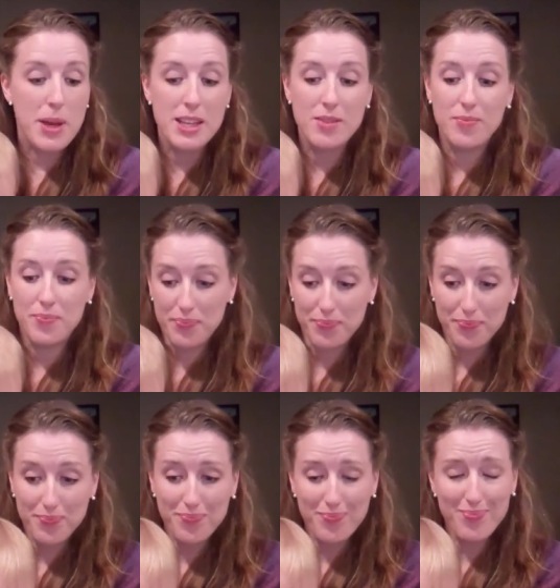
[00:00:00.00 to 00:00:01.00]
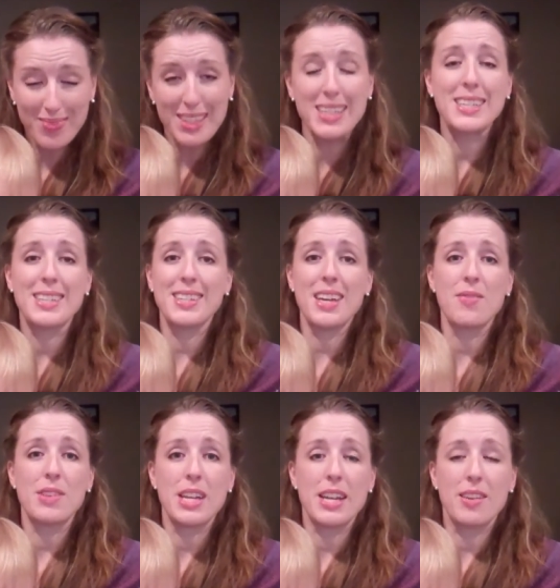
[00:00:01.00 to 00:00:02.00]
But
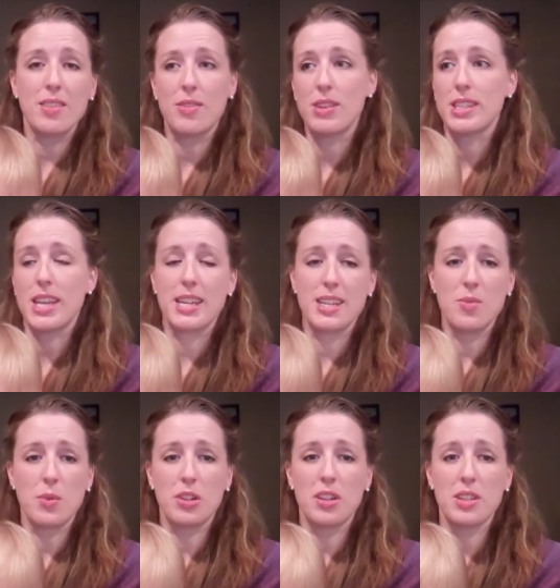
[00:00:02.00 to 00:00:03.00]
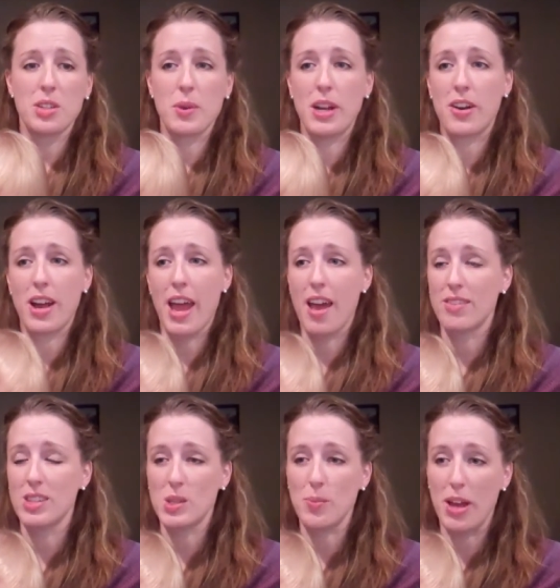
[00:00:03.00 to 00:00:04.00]
instead of knitting, obviously I didn't work on the sweater. I
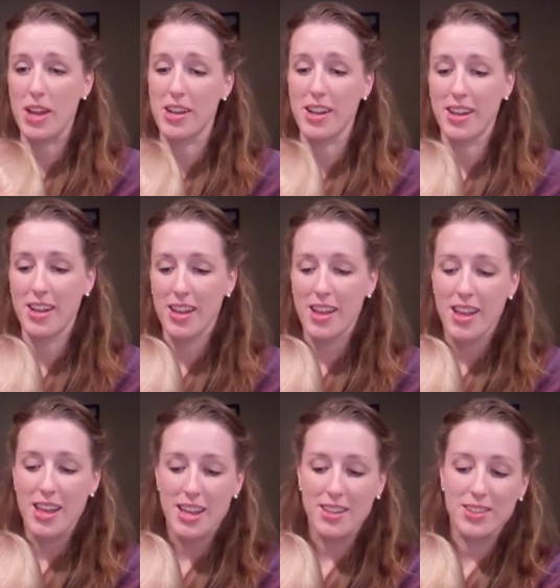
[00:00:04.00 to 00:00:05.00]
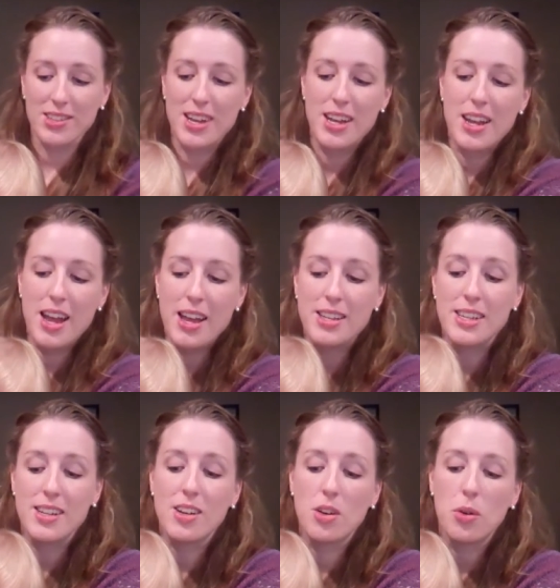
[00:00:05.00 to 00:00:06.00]
haven't spun. Instead, I
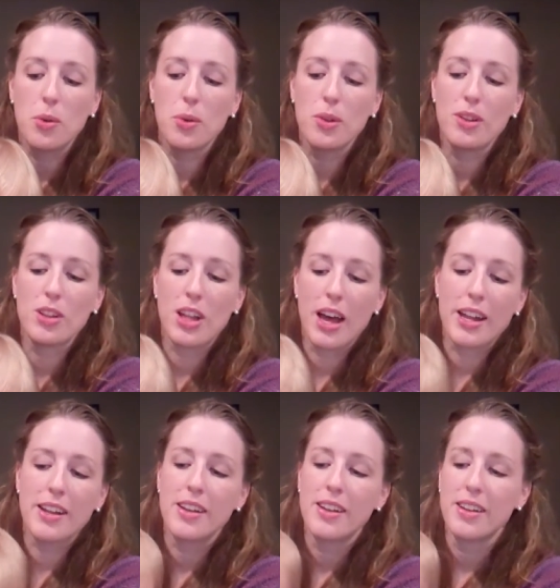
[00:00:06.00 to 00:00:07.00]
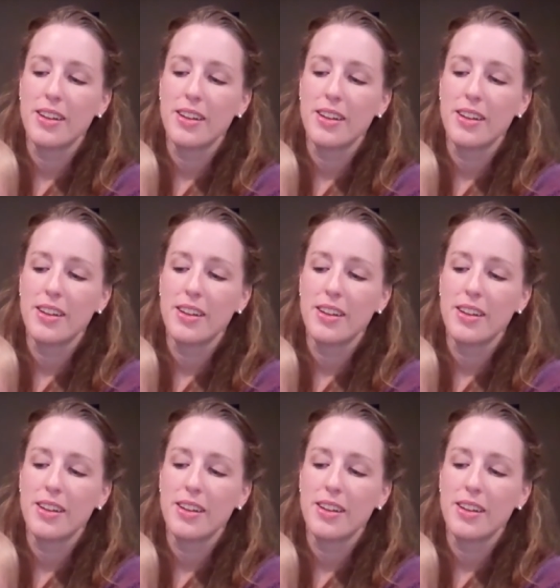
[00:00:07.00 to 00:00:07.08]
did a whole lot